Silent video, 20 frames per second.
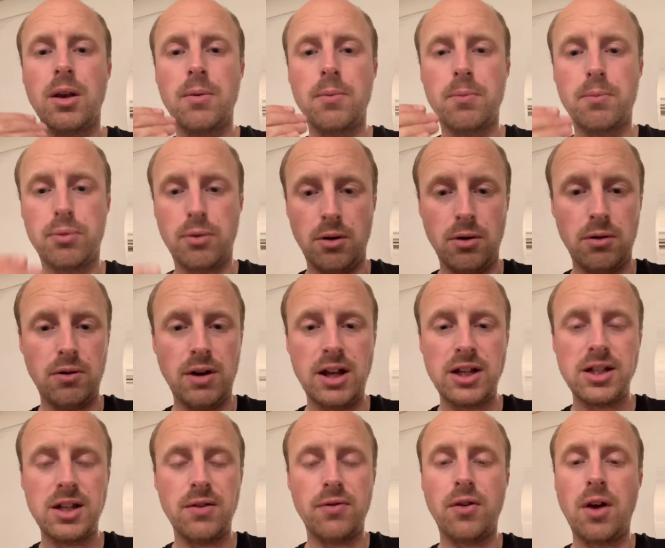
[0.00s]

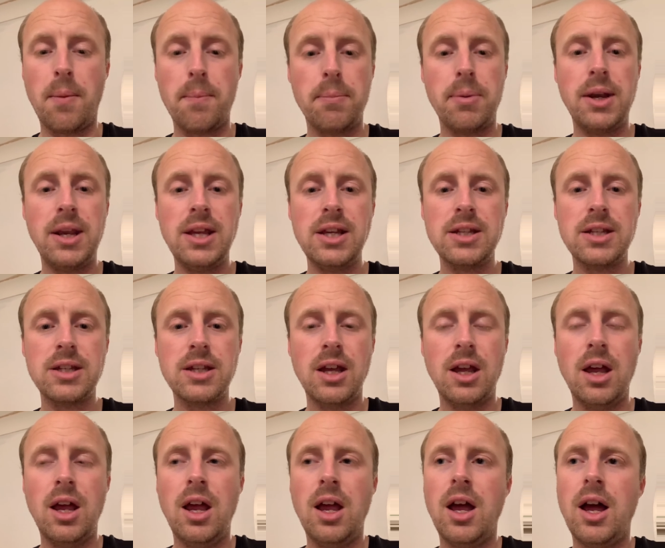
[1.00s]
progressive companies
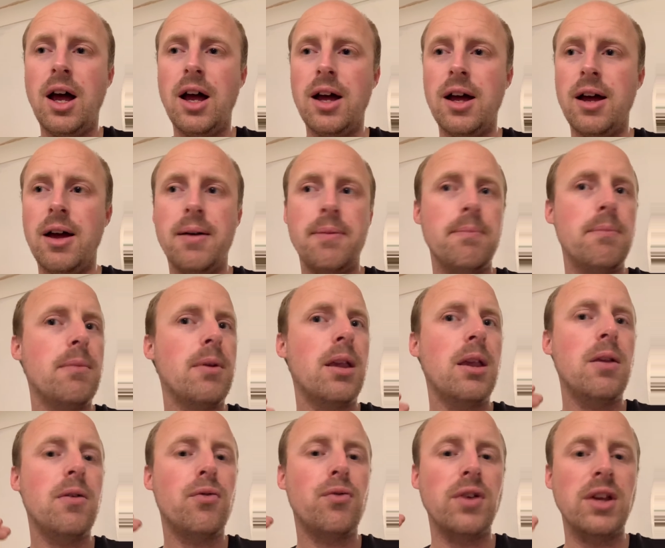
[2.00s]
um,
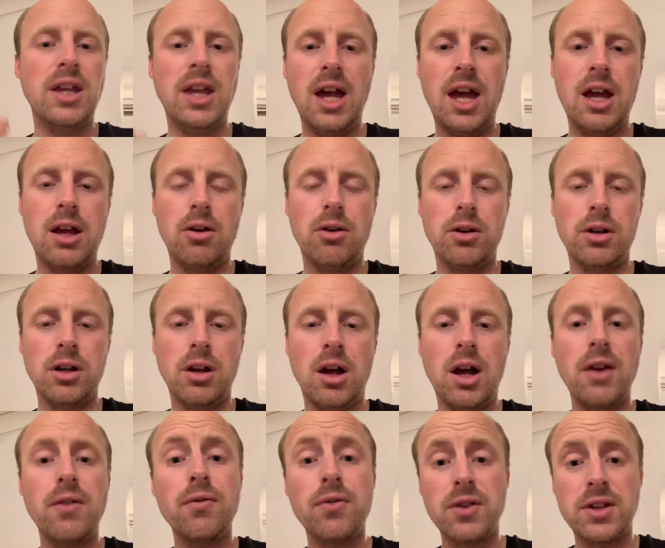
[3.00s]
for getting
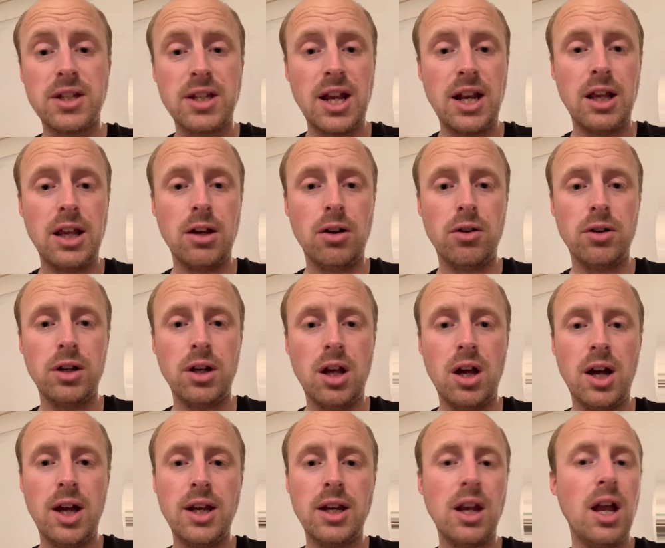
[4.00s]
online, for selling
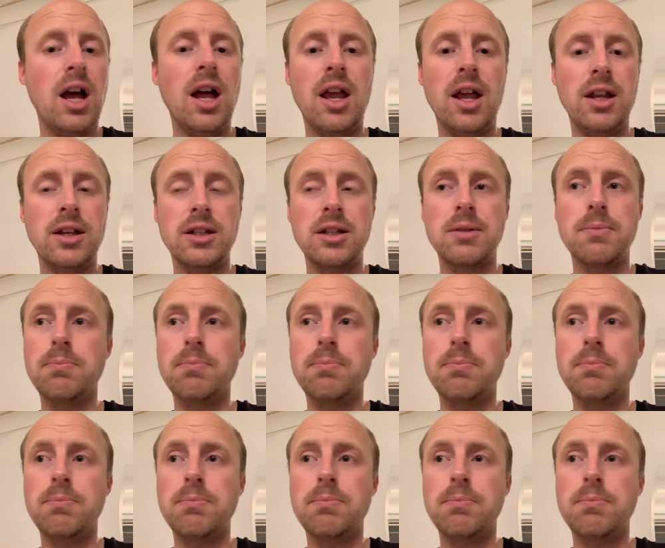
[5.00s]
online, and